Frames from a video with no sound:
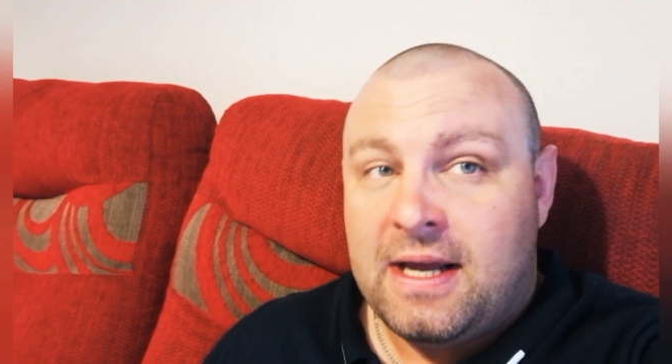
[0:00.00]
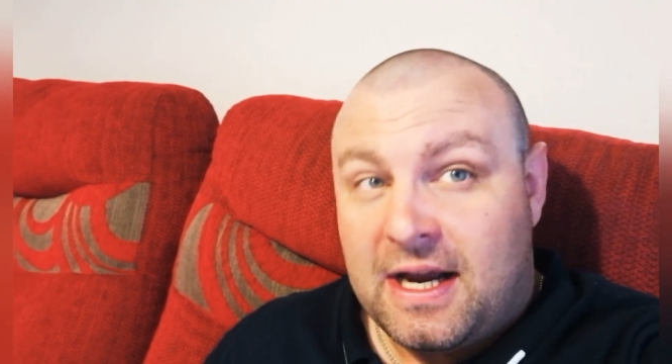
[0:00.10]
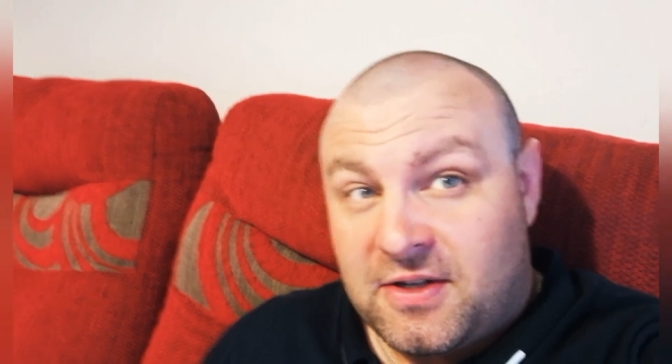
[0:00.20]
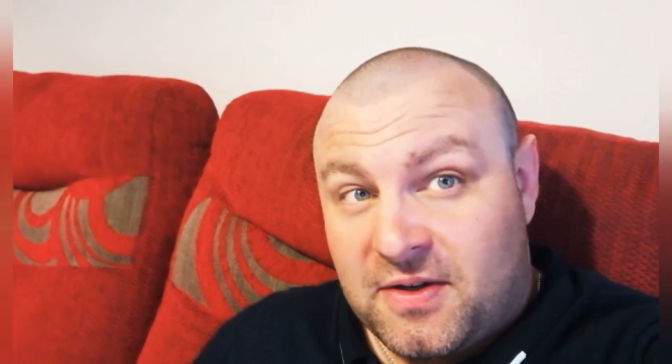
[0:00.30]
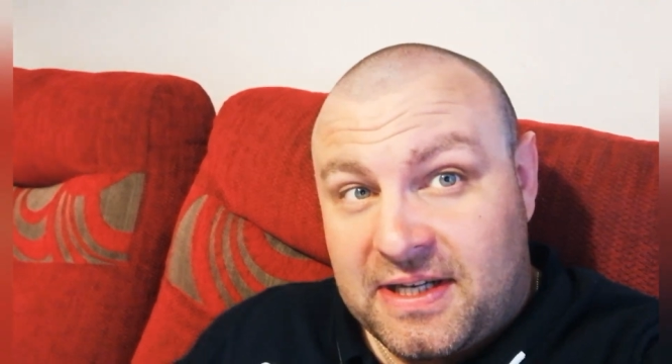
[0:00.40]

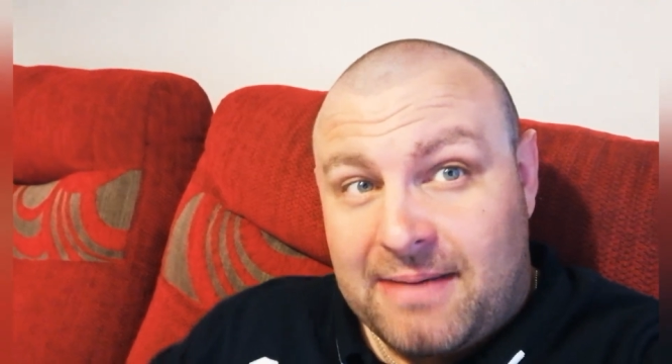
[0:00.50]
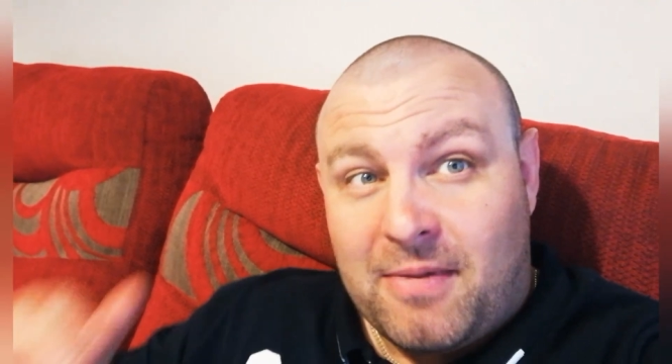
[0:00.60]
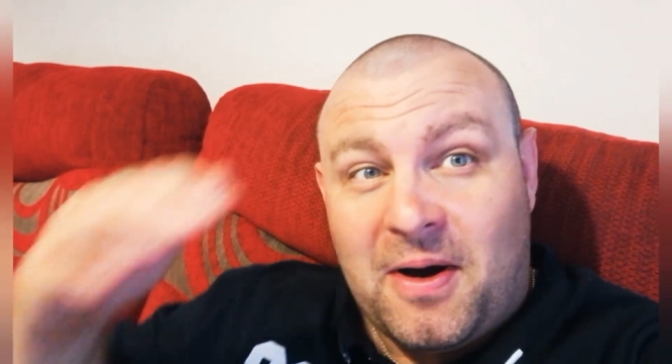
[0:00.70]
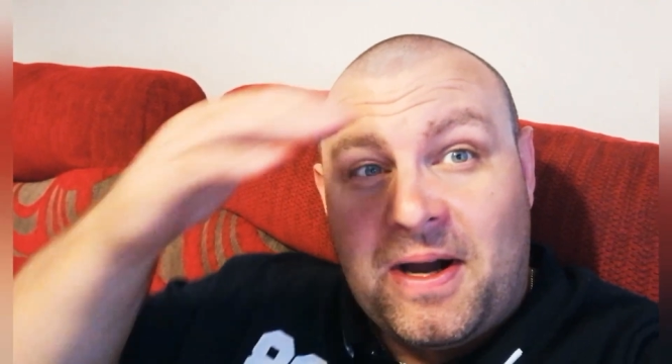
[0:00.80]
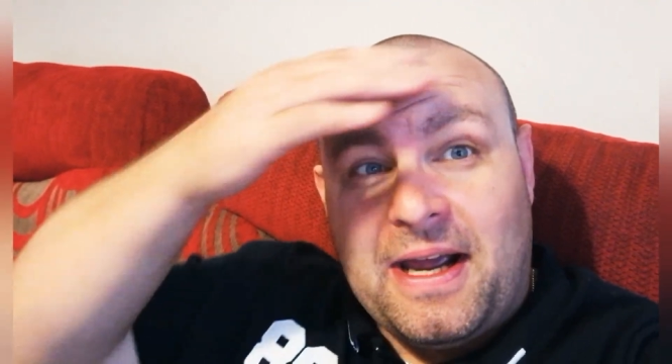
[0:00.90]
as you can see,
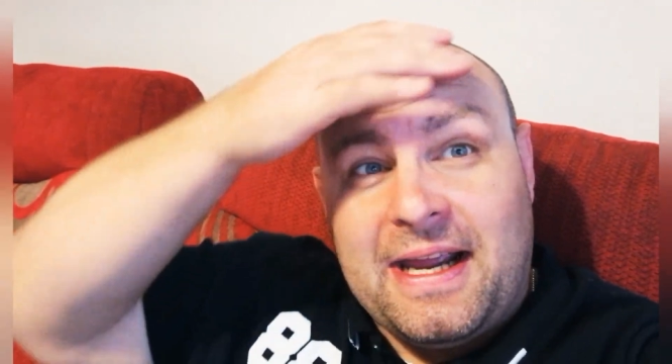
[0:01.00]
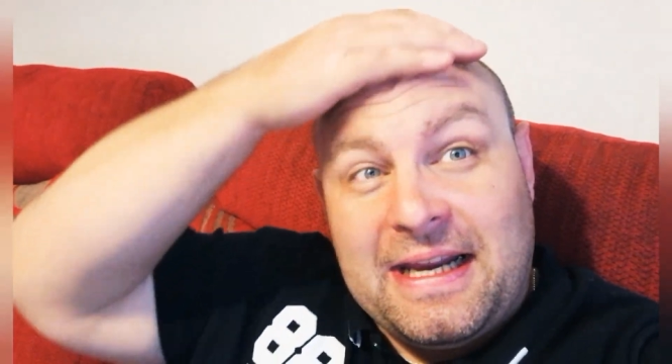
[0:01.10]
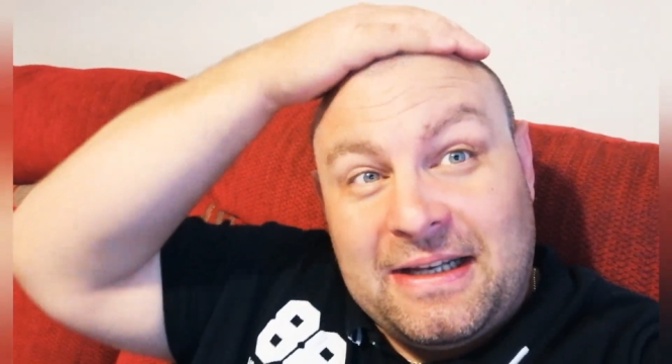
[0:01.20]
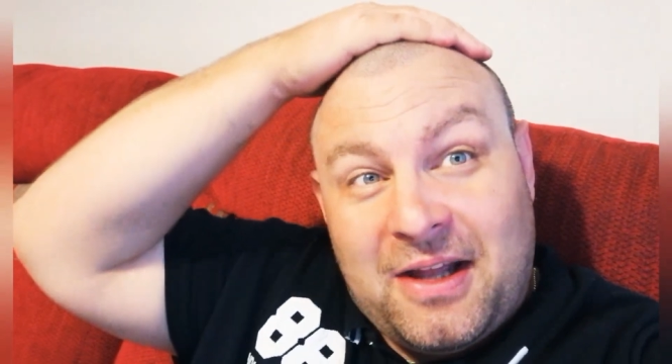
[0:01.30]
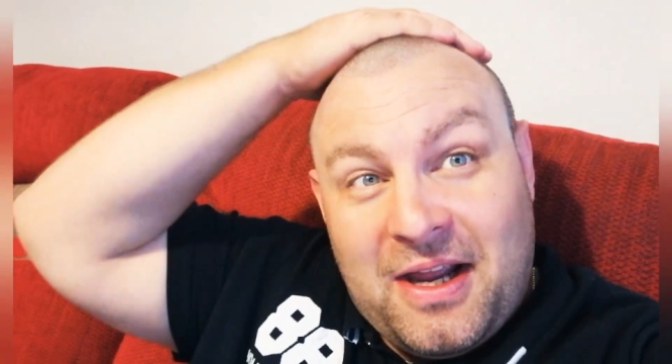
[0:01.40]
my
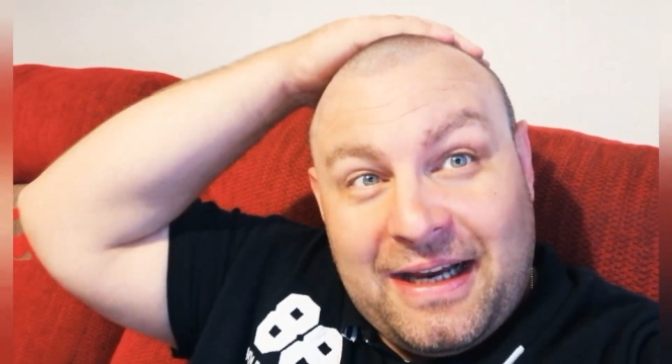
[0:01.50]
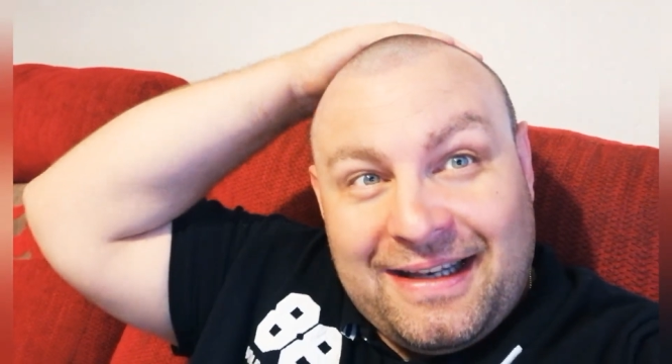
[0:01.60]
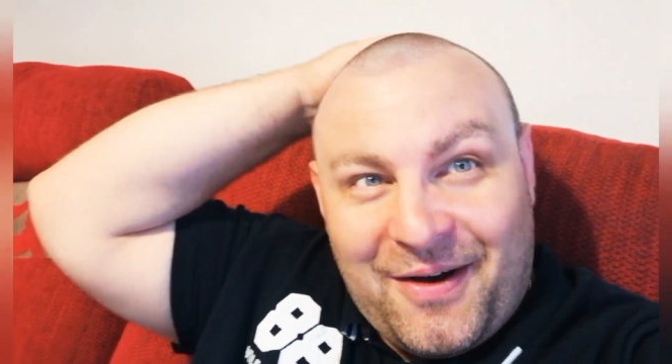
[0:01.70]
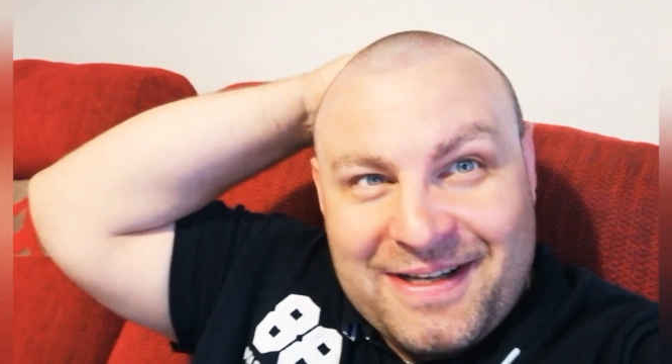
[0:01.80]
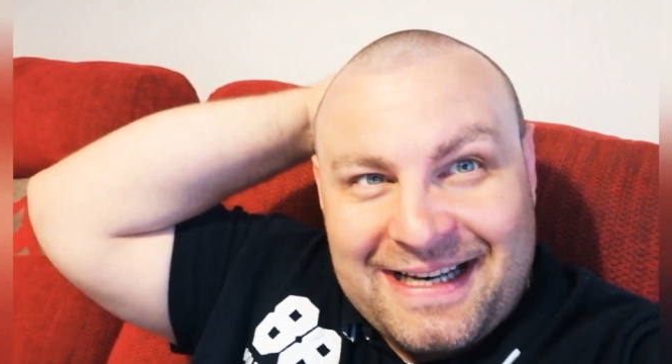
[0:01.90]
in
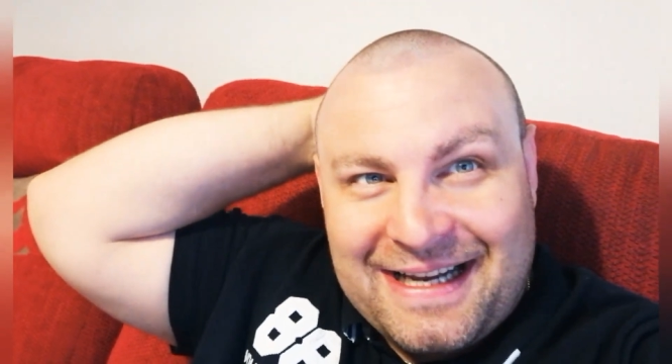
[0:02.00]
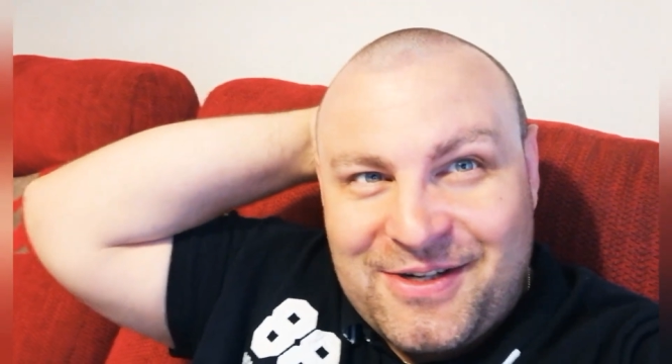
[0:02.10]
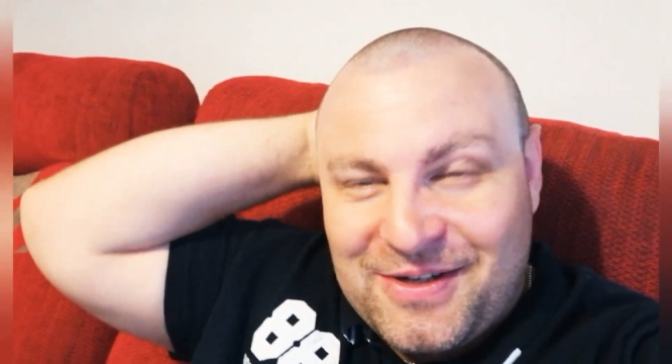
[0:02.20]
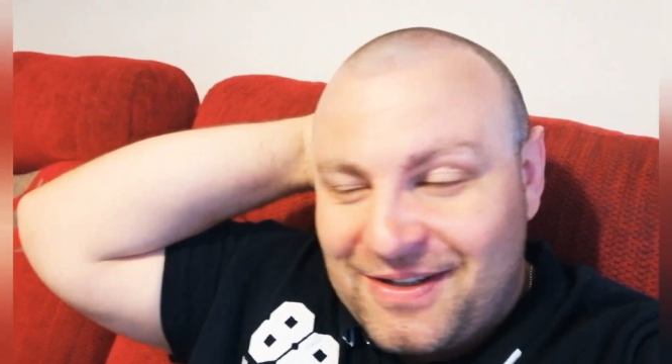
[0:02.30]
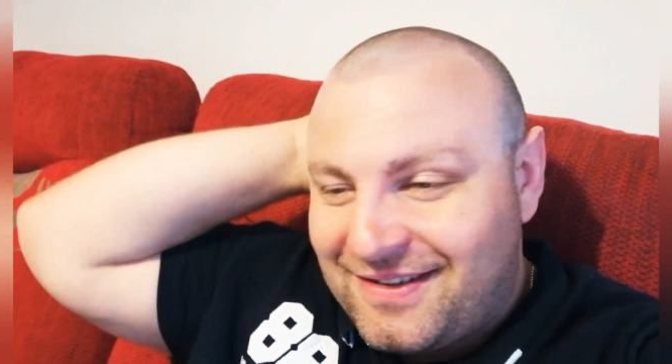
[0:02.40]

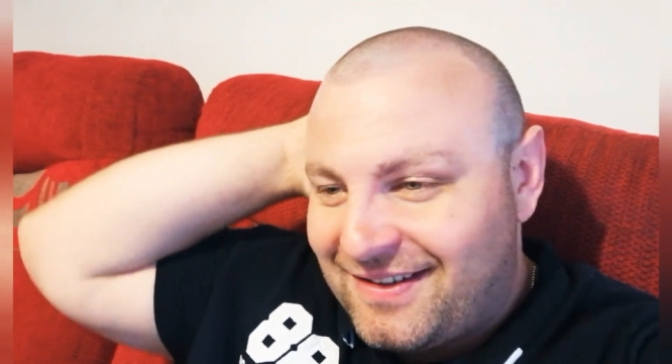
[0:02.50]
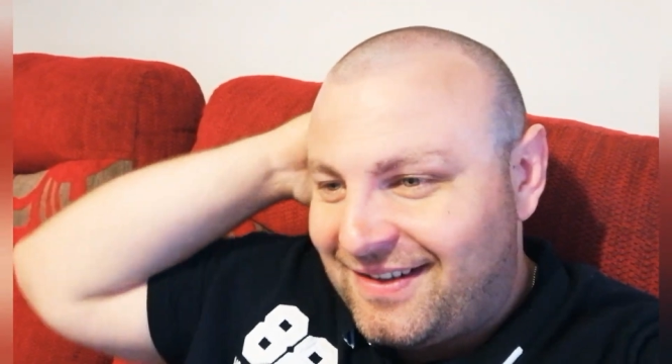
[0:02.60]
isolation